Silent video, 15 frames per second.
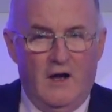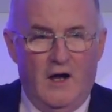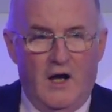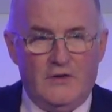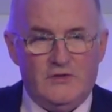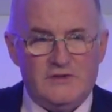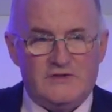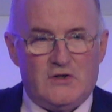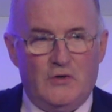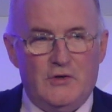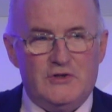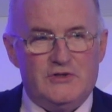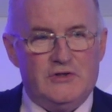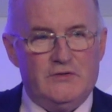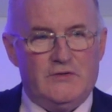I'm just going to
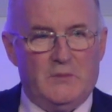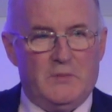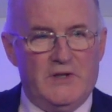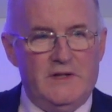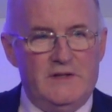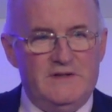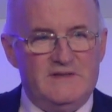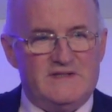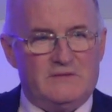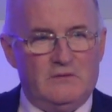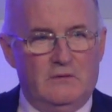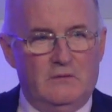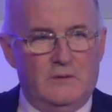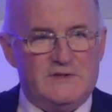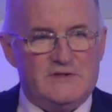shoot the breeze
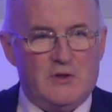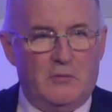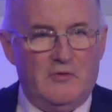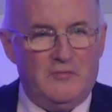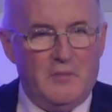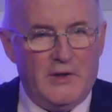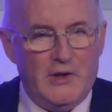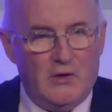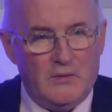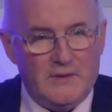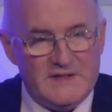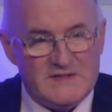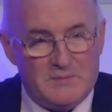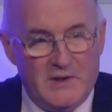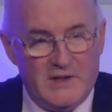with some of my own
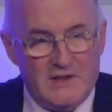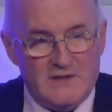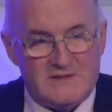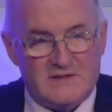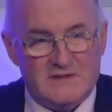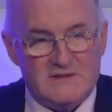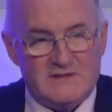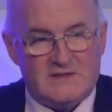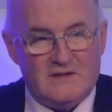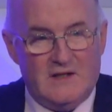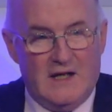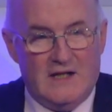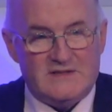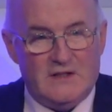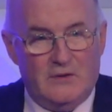experiences
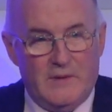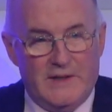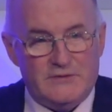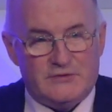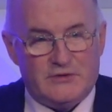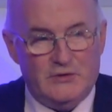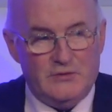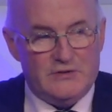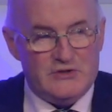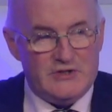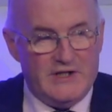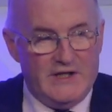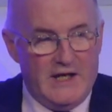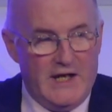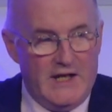as I went through the
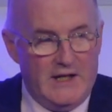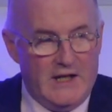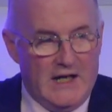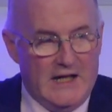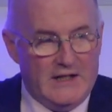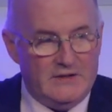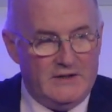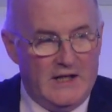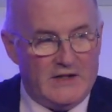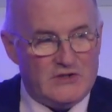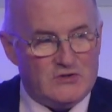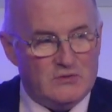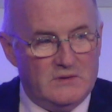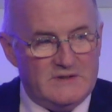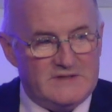GAA and the
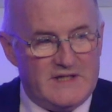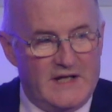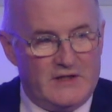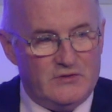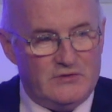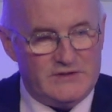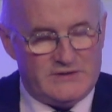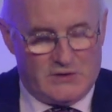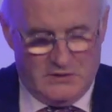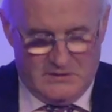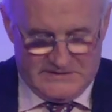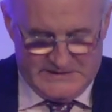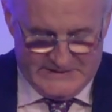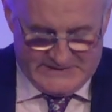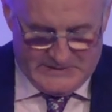actual secondary school
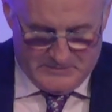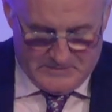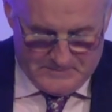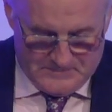system.